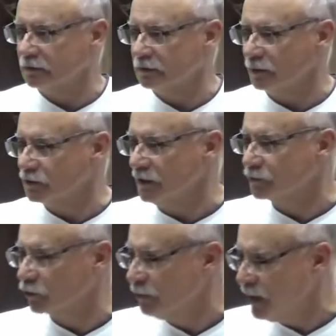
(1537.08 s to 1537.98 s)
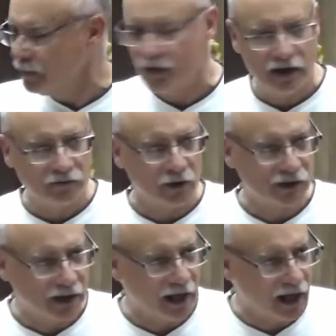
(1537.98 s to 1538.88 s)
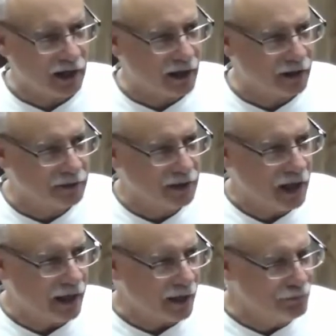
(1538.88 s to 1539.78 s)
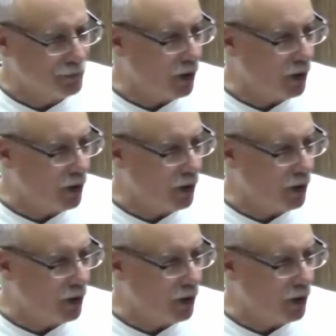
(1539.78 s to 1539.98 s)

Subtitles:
don't seem to remember that verse, and I